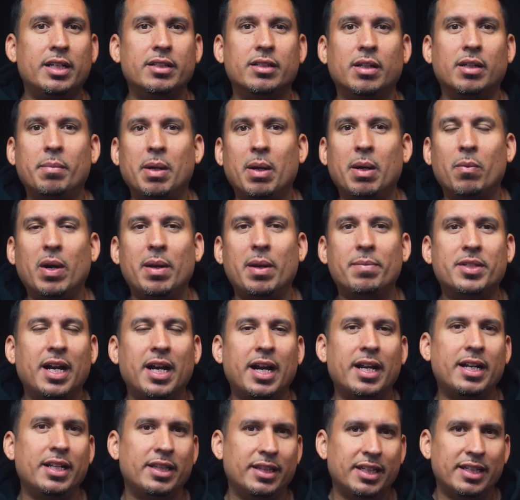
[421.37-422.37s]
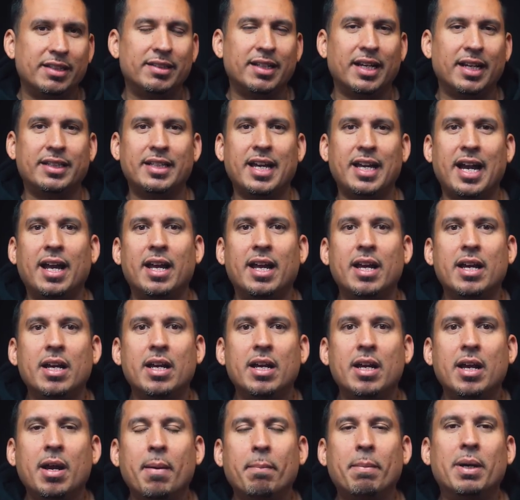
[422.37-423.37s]
on my website and things like that.
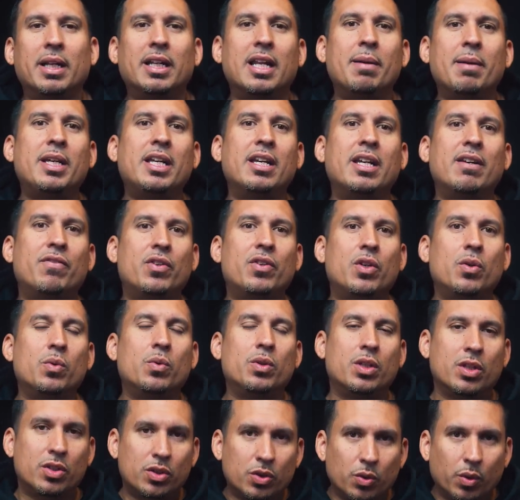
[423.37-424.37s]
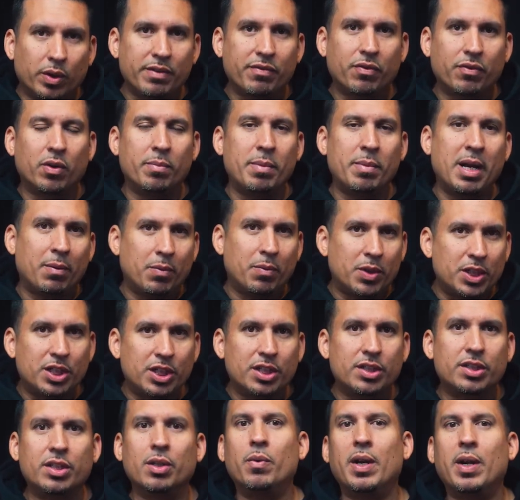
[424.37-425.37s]
But let me give you the story format, which
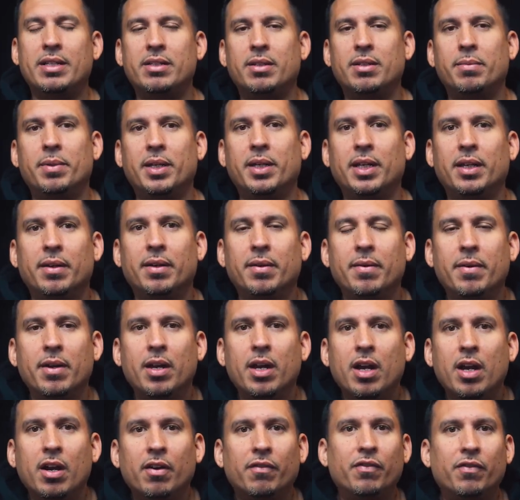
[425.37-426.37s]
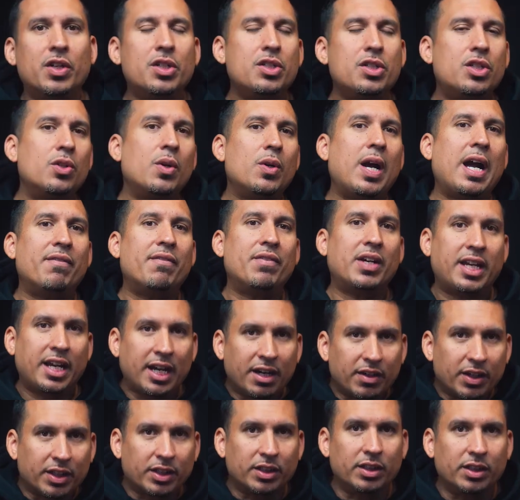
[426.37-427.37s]
is the recipe. First, you have a
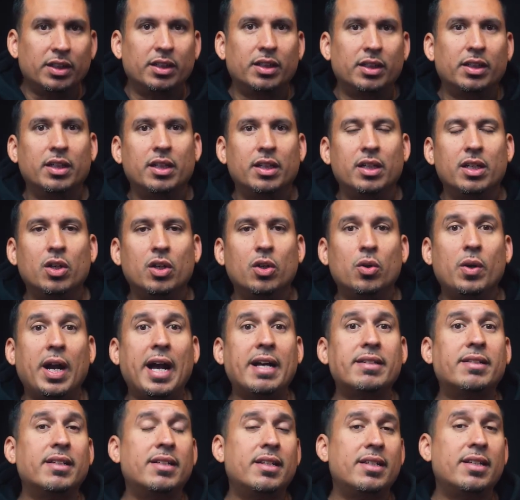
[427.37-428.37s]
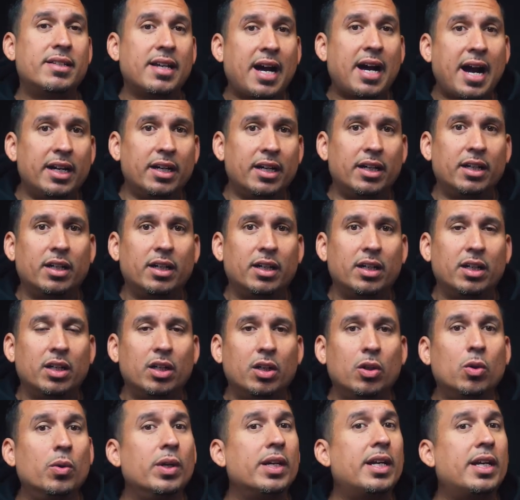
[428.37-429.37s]
character who has a desire,
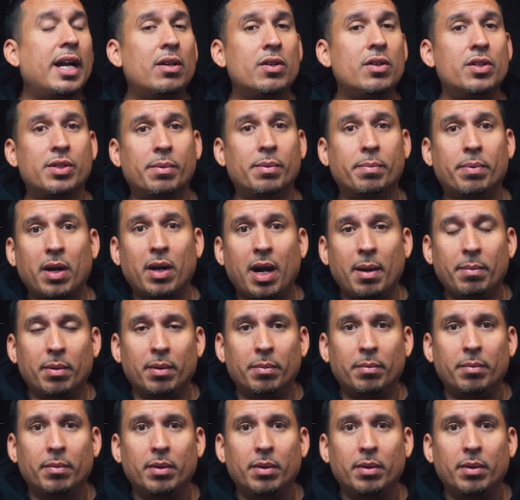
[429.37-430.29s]
who encounters a problem,